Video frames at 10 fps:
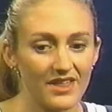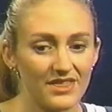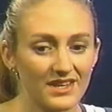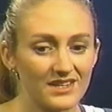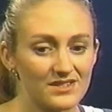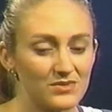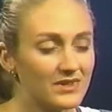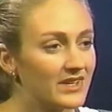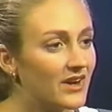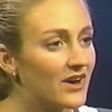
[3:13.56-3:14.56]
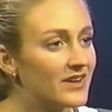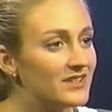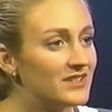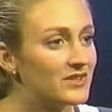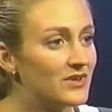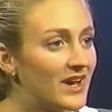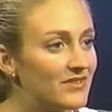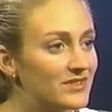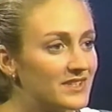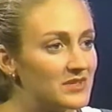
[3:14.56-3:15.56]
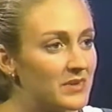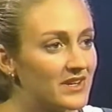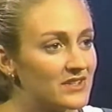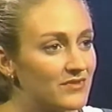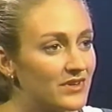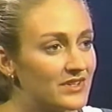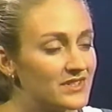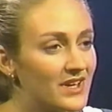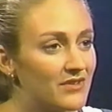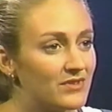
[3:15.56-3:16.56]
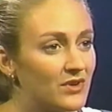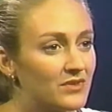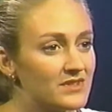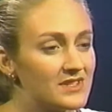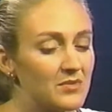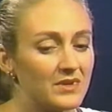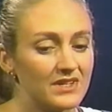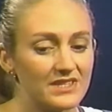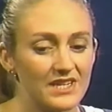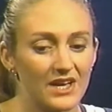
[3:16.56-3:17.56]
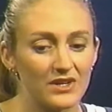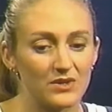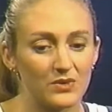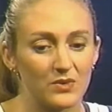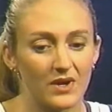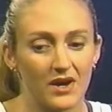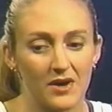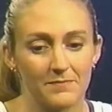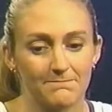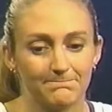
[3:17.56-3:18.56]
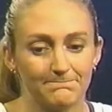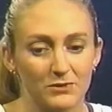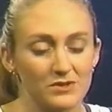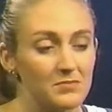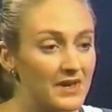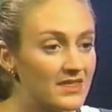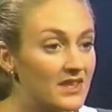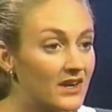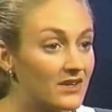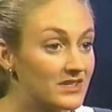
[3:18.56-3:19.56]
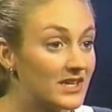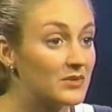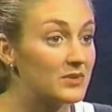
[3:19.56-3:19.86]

think it's really hard. You know, you have to experience it for yourself. You know, someone could tell you, who's been there, tell you